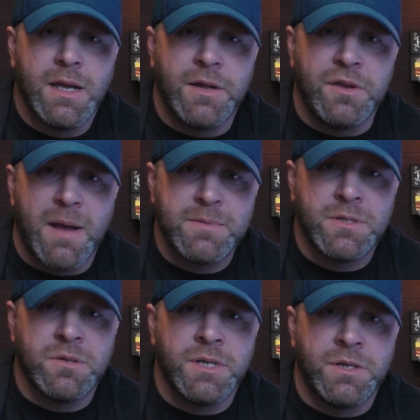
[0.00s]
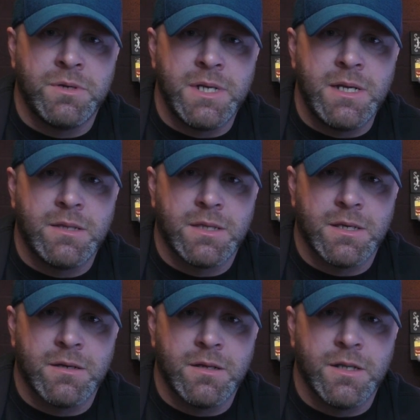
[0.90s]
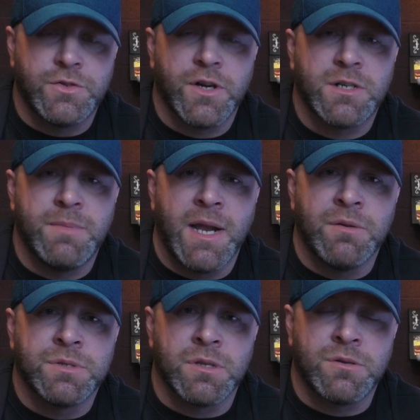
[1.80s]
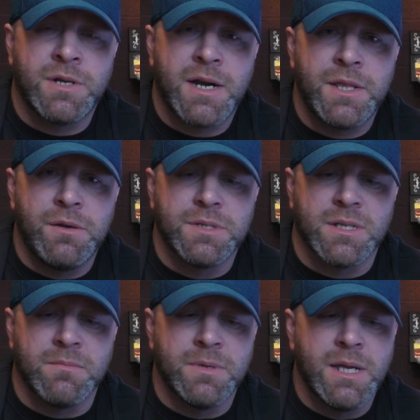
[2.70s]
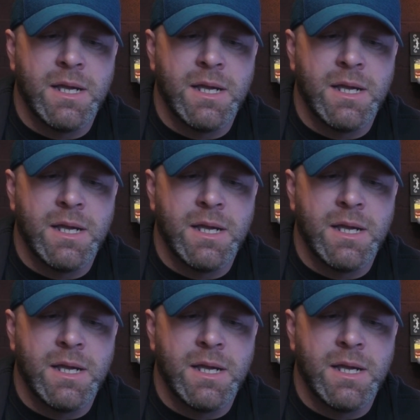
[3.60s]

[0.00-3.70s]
and you absolutely do need the instruction manual to learn how to use them.